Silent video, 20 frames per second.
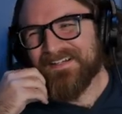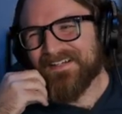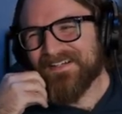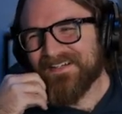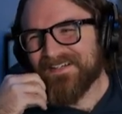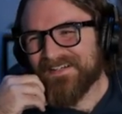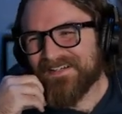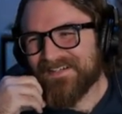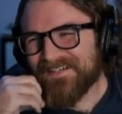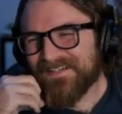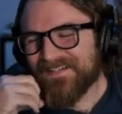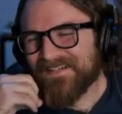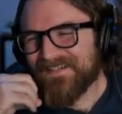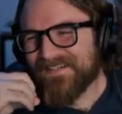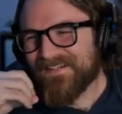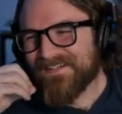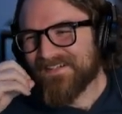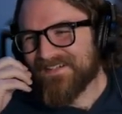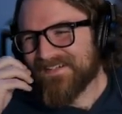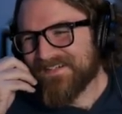we're uh,
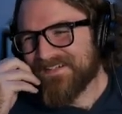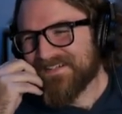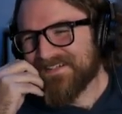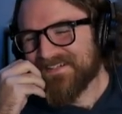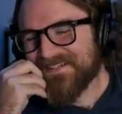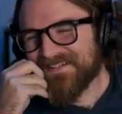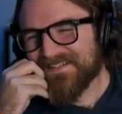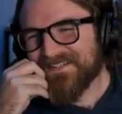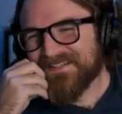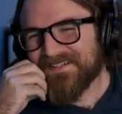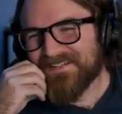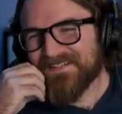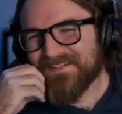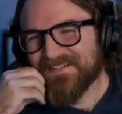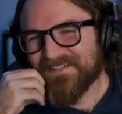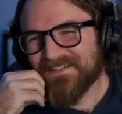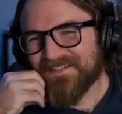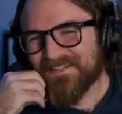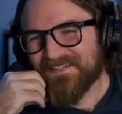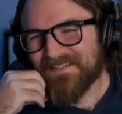we're officially buddies,
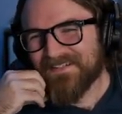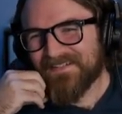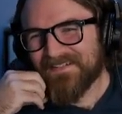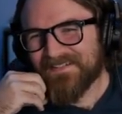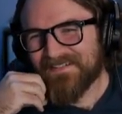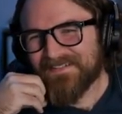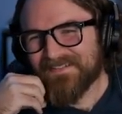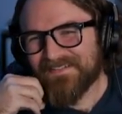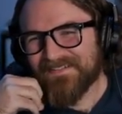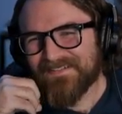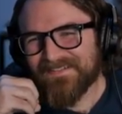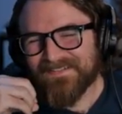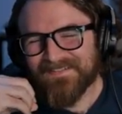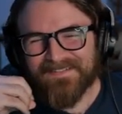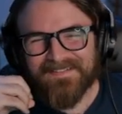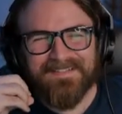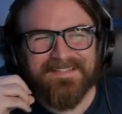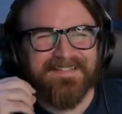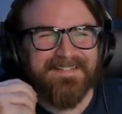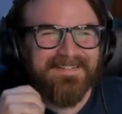you and I?
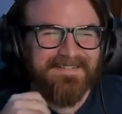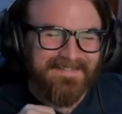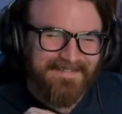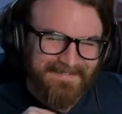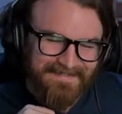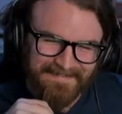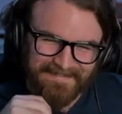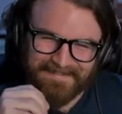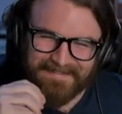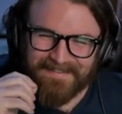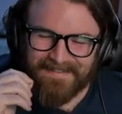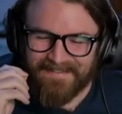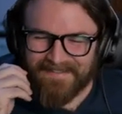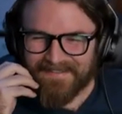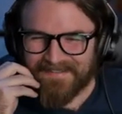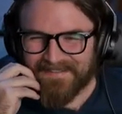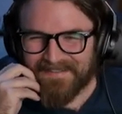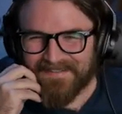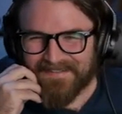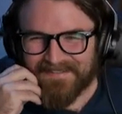Yeah.
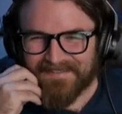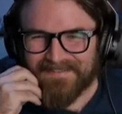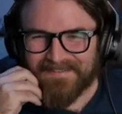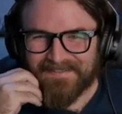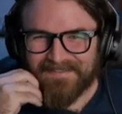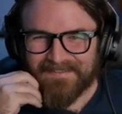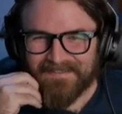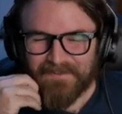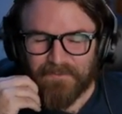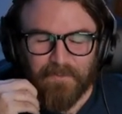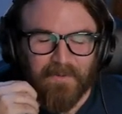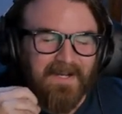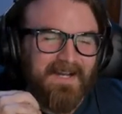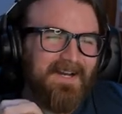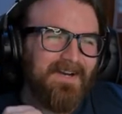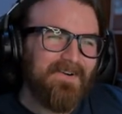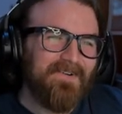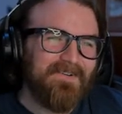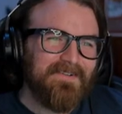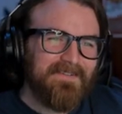
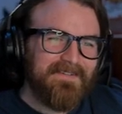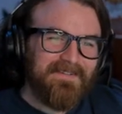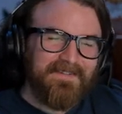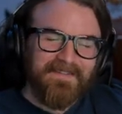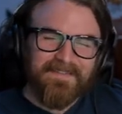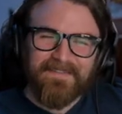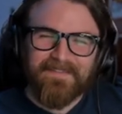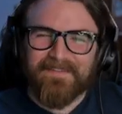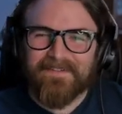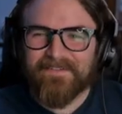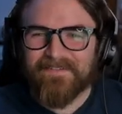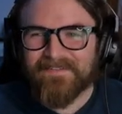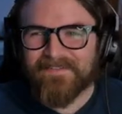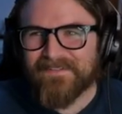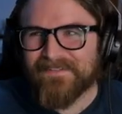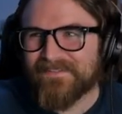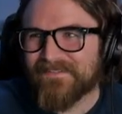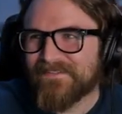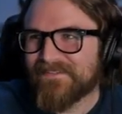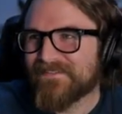Wow. Nice. There it
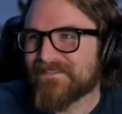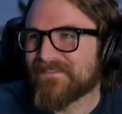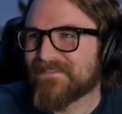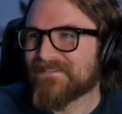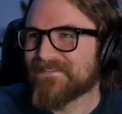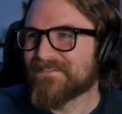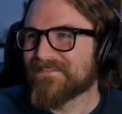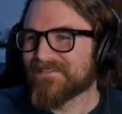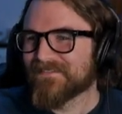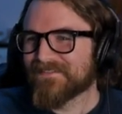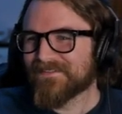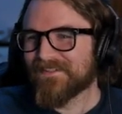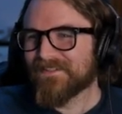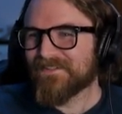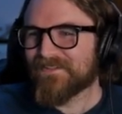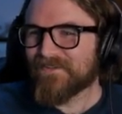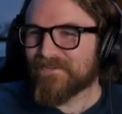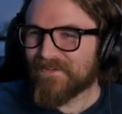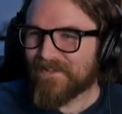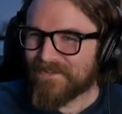is. Nice.
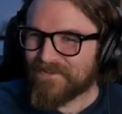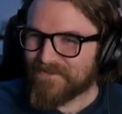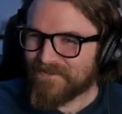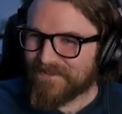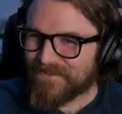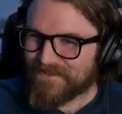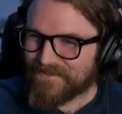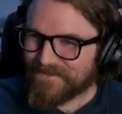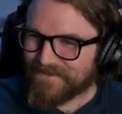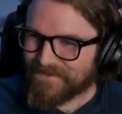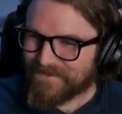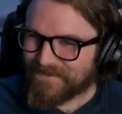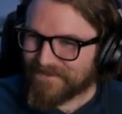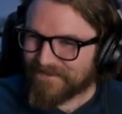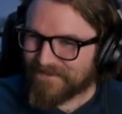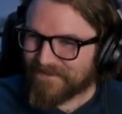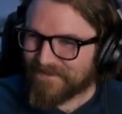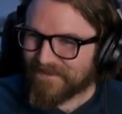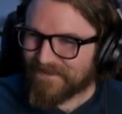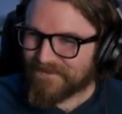Congratulations.
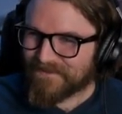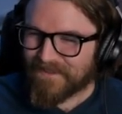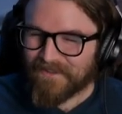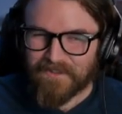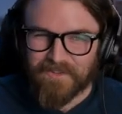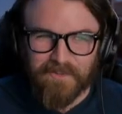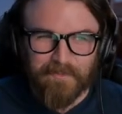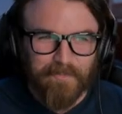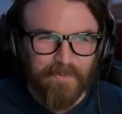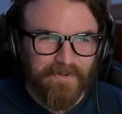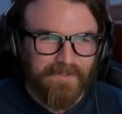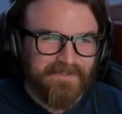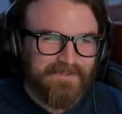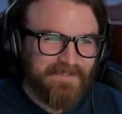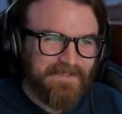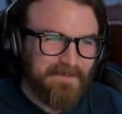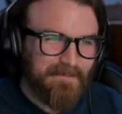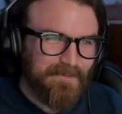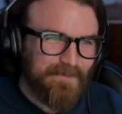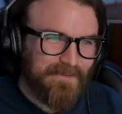Very cool. very, 100 very points
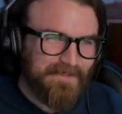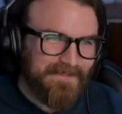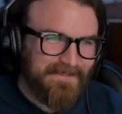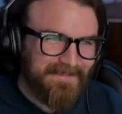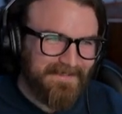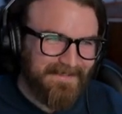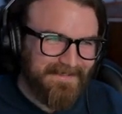cool. on the board.